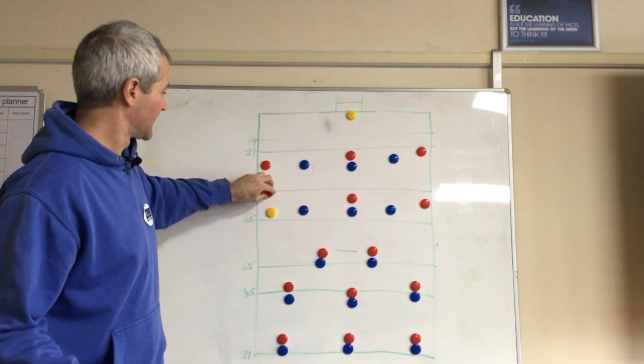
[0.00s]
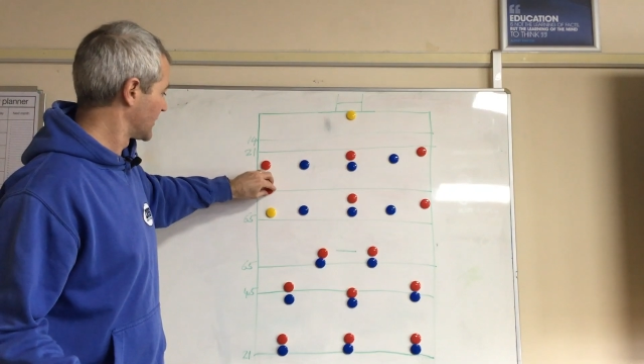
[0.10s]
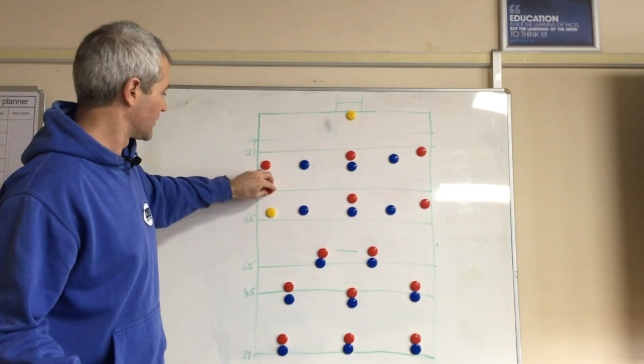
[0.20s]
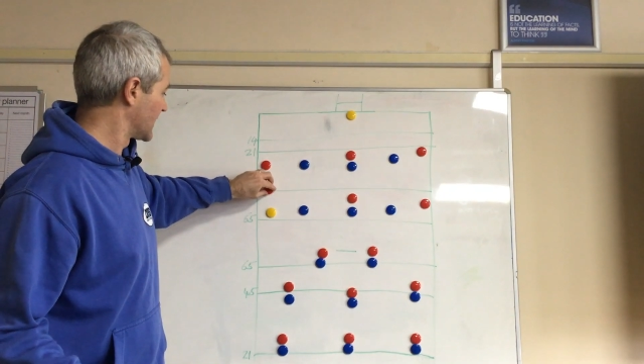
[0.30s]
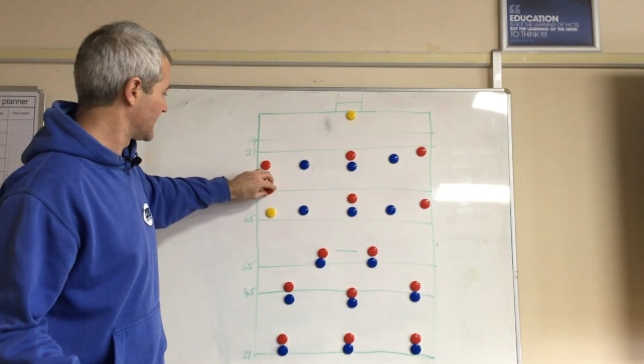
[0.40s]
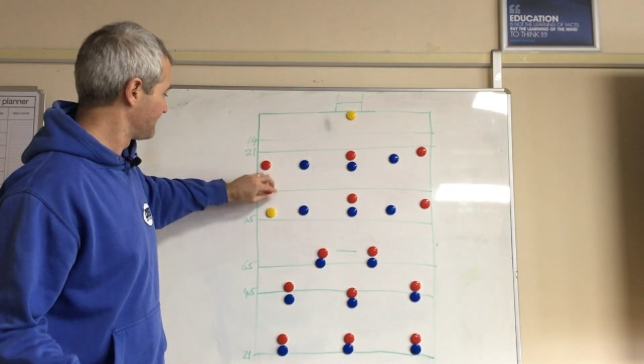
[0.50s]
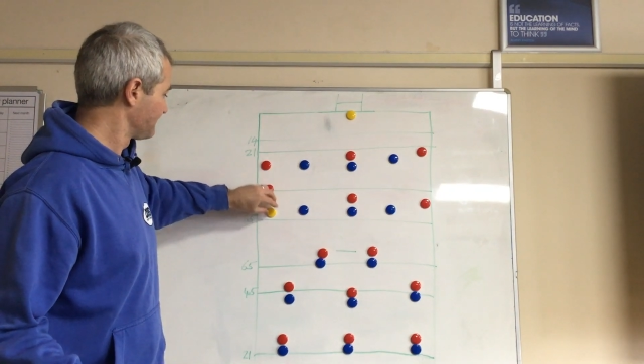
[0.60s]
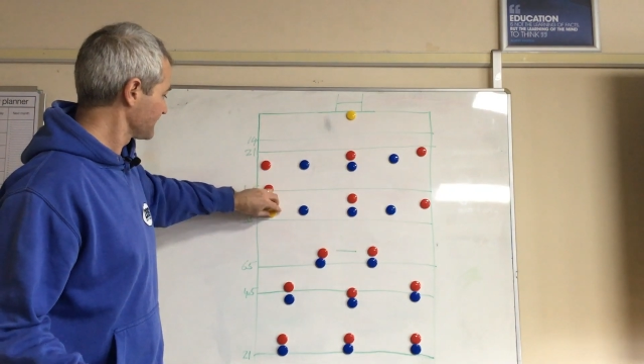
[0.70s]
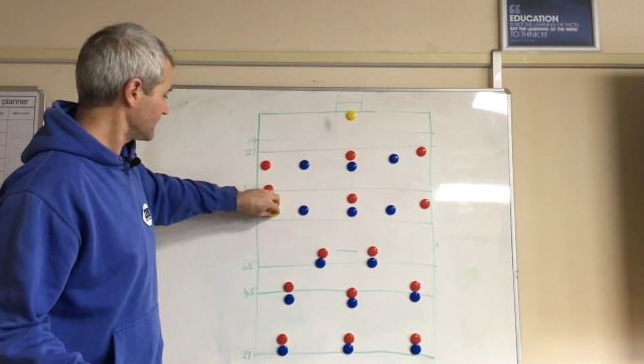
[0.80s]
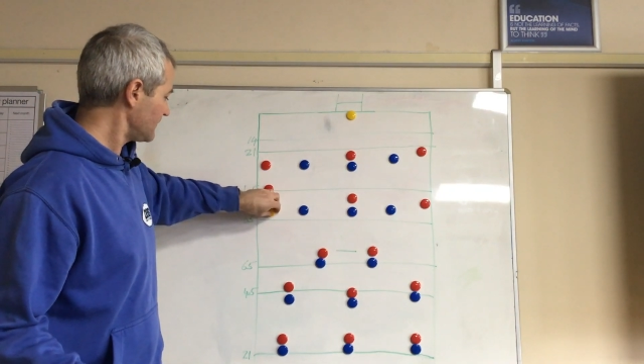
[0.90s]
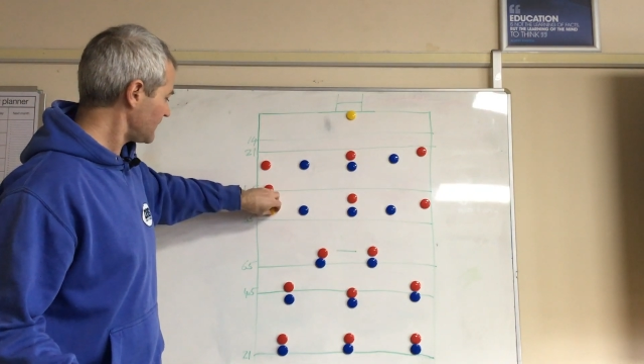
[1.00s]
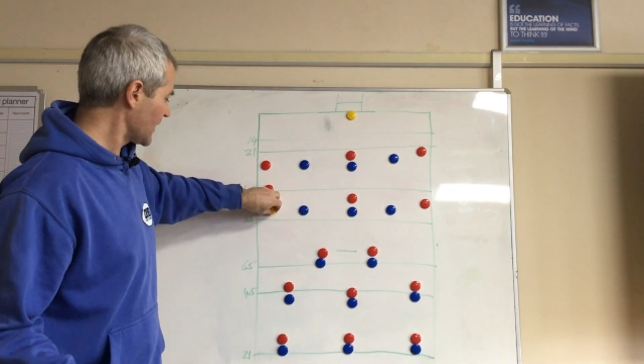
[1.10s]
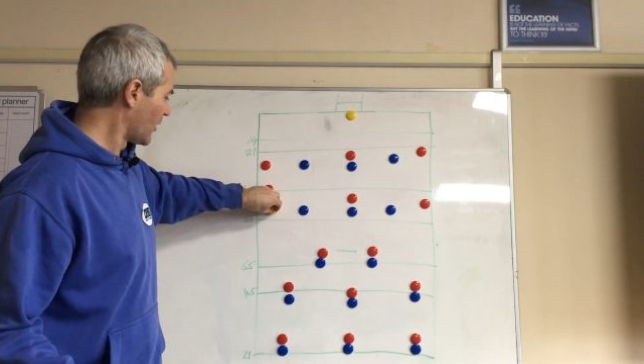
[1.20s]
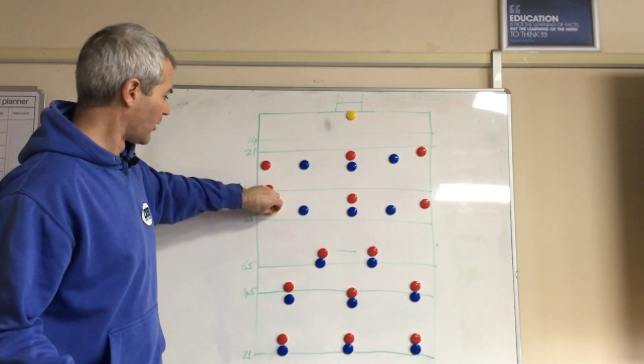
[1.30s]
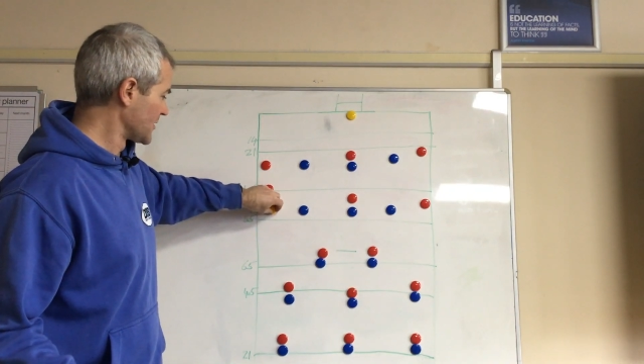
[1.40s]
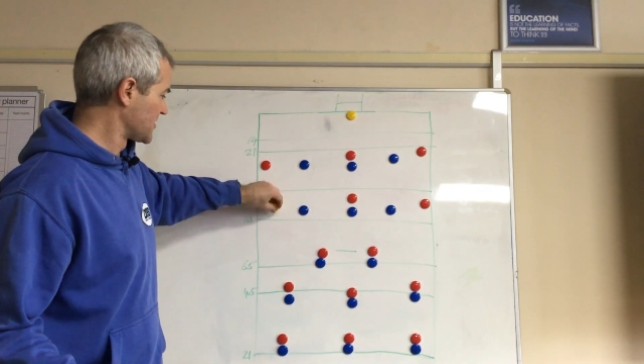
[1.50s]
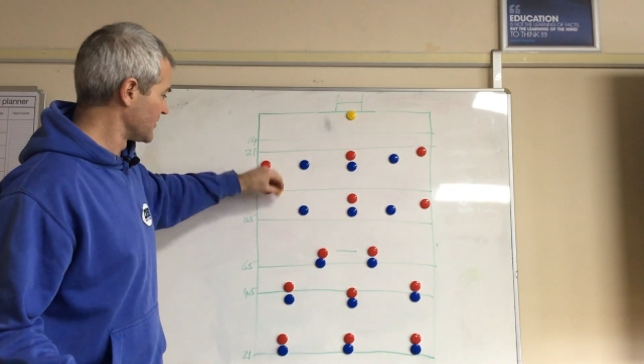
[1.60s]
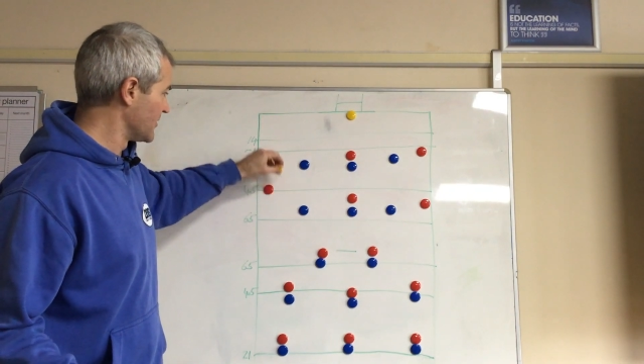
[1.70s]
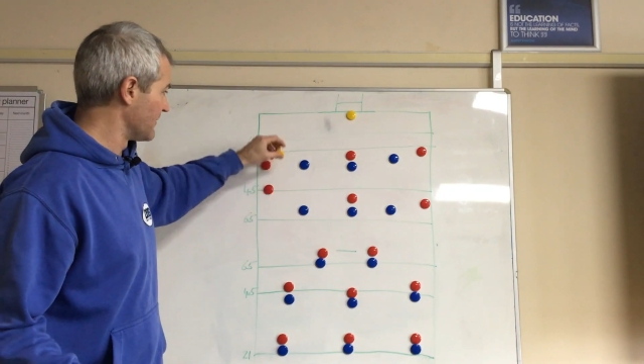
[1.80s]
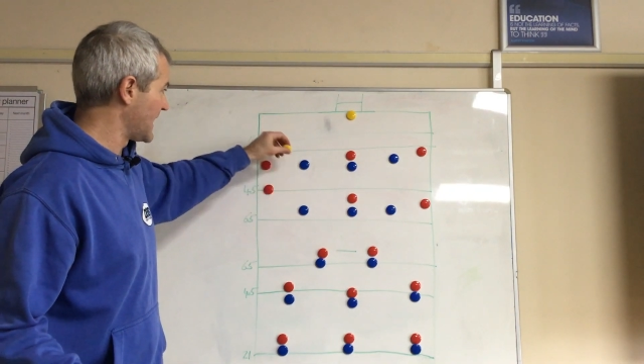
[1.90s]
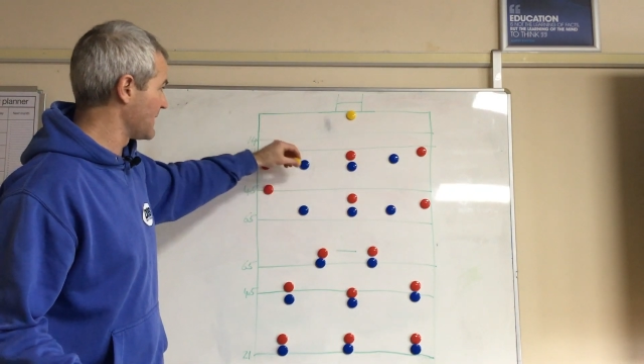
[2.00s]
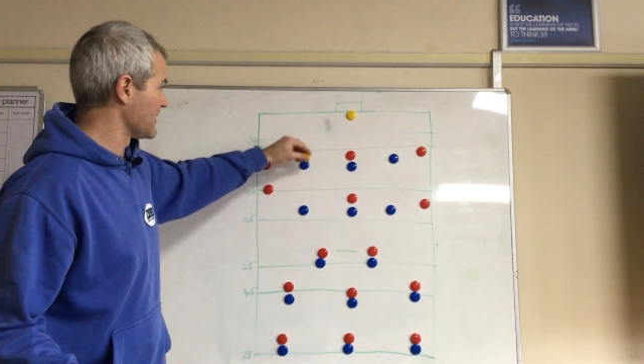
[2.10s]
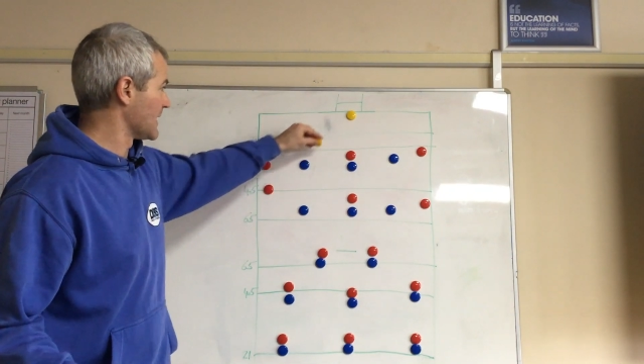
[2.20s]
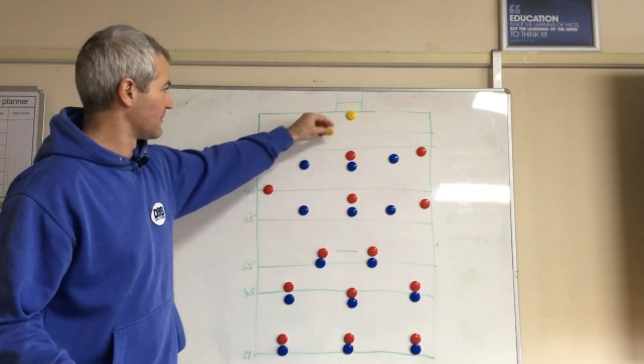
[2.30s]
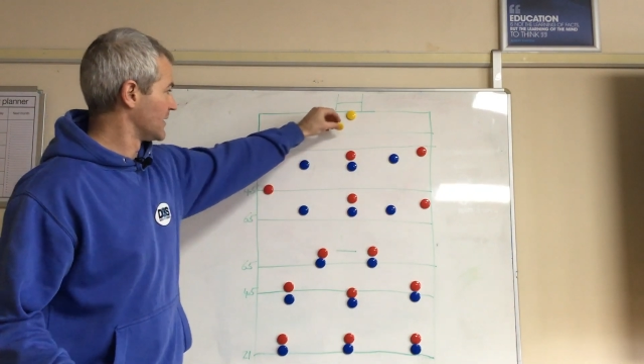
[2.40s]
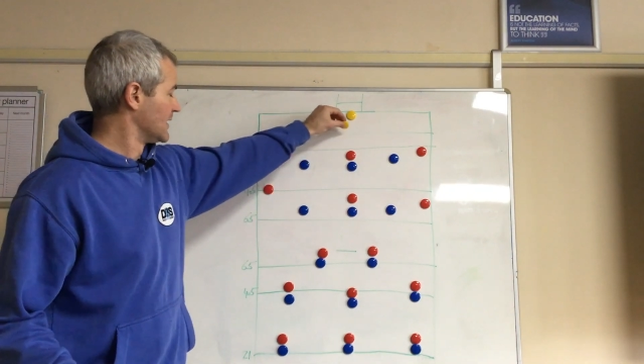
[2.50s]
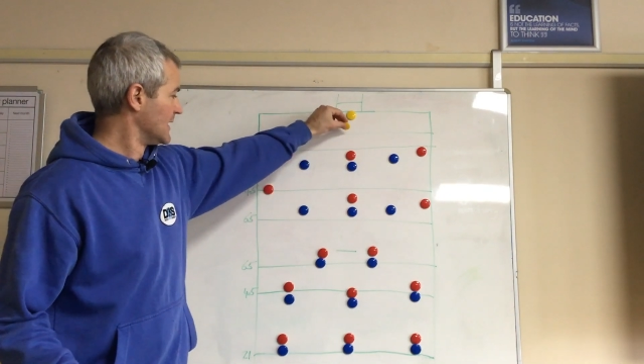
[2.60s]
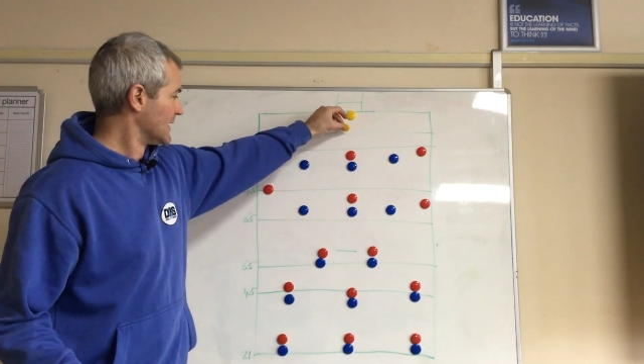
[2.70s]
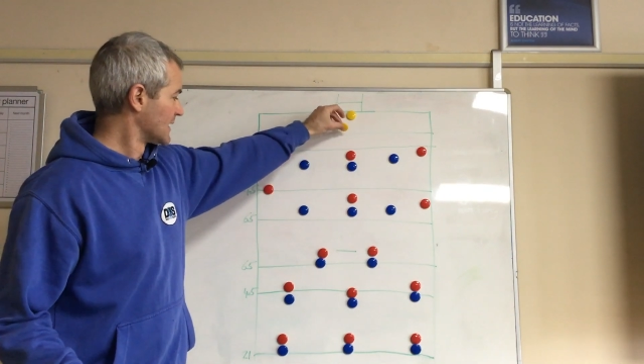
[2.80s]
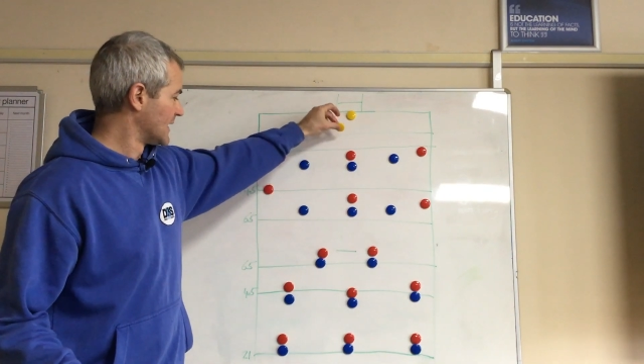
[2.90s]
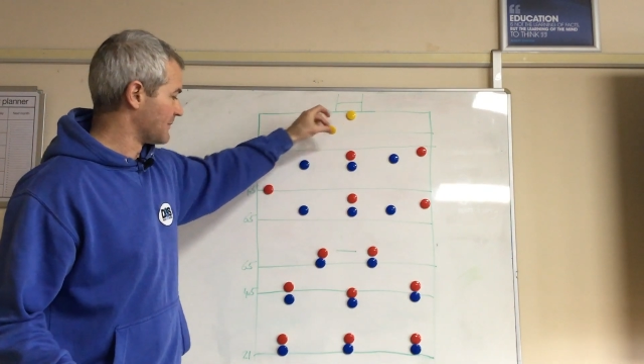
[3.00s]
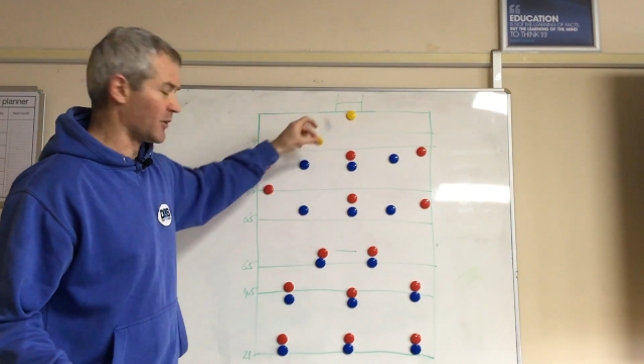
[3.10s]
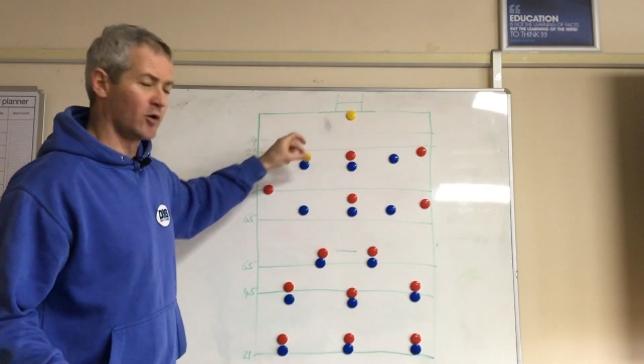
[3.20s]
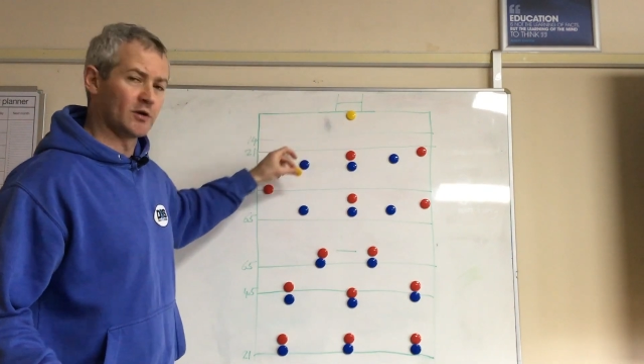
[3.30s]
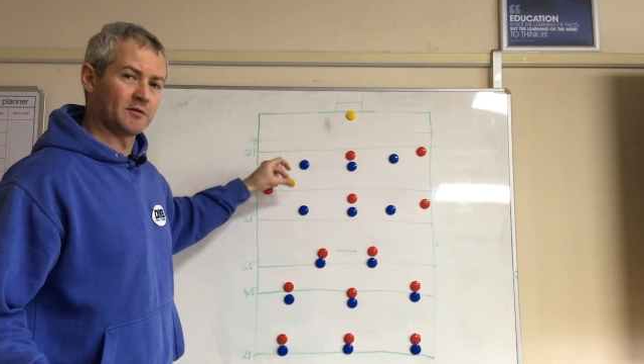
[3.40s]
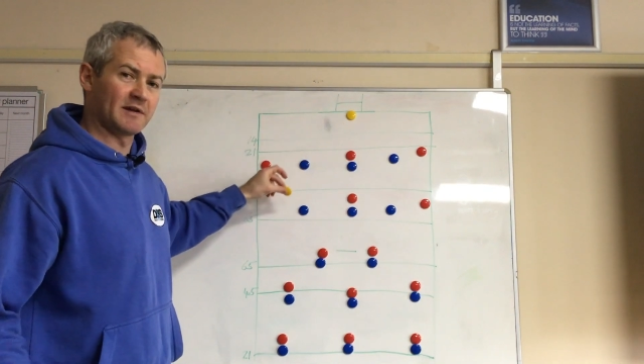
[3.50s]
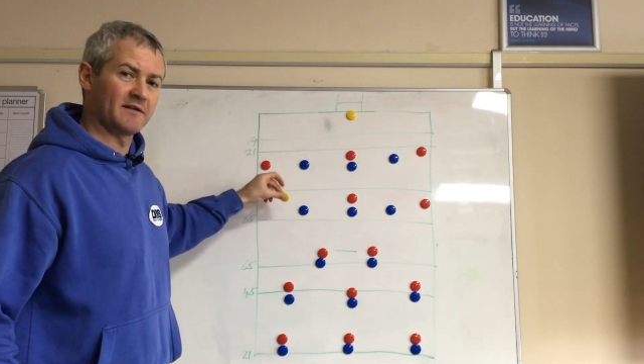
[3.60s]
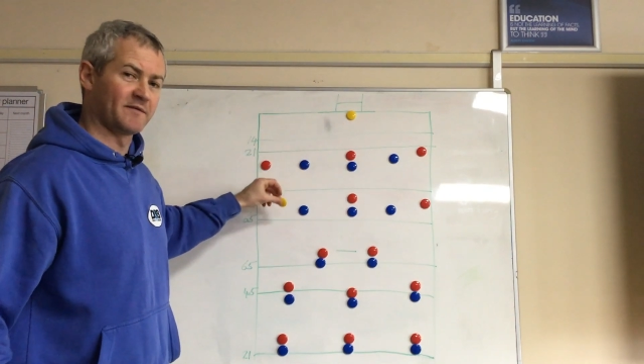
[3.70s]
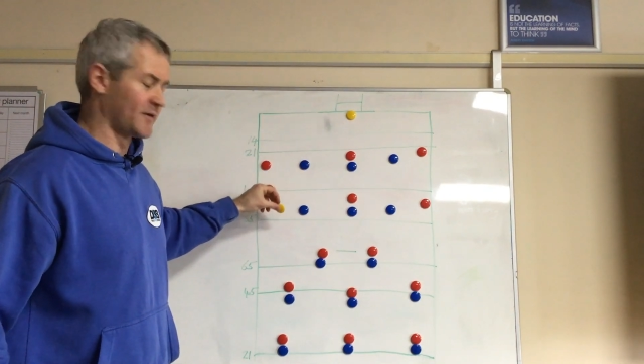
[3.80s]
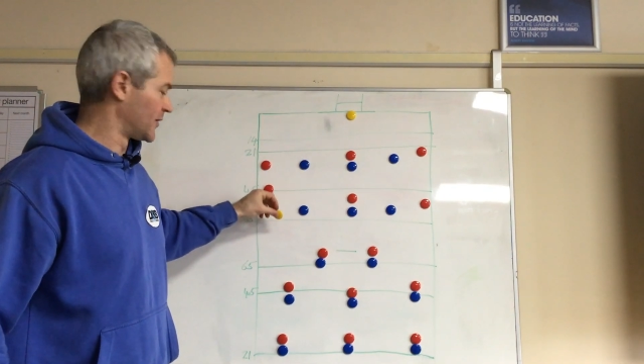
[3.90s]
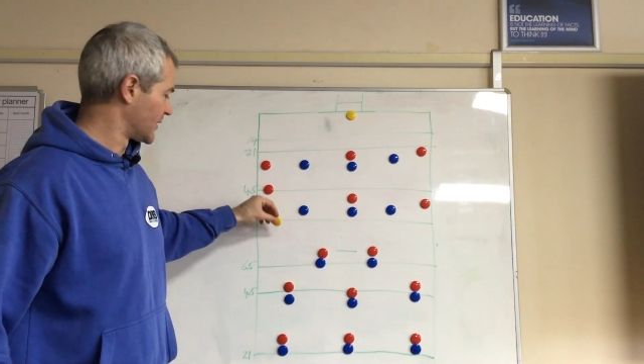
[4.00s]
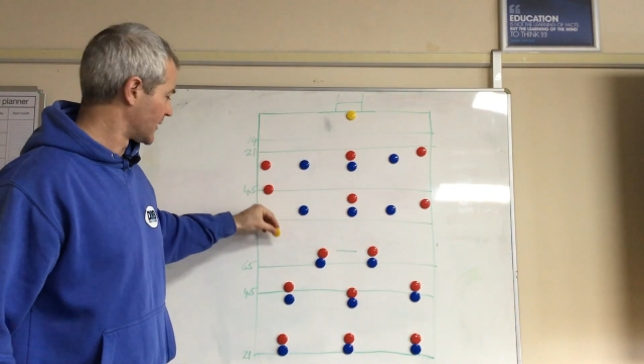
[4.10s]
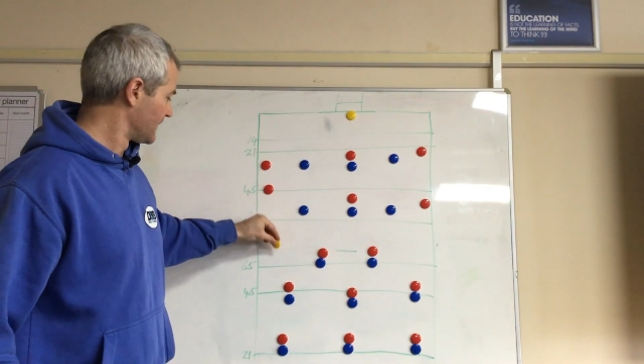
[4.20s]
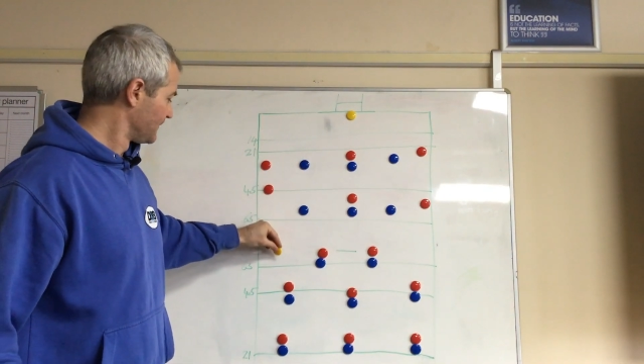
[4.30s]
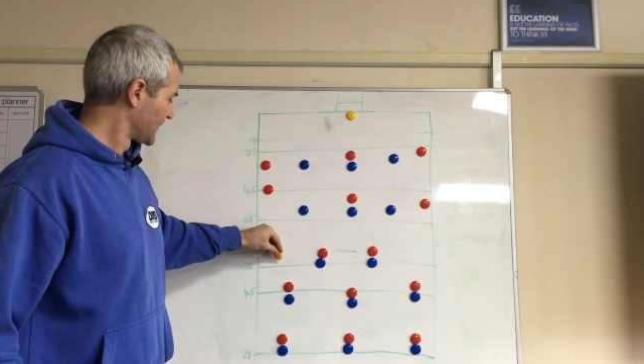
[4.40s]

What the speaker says: Okay, also you may be able to clip all the way further,